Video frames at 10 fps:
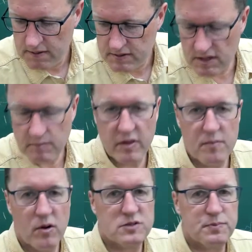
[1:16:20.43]
some of the
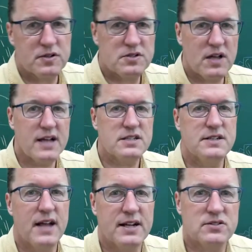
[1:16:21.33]
most precise
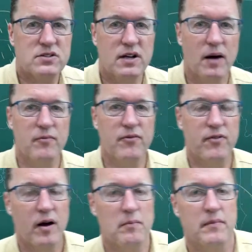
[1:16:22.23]
dates come
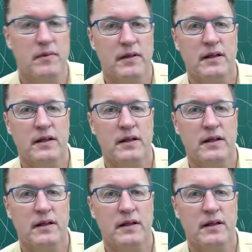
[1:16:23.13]
from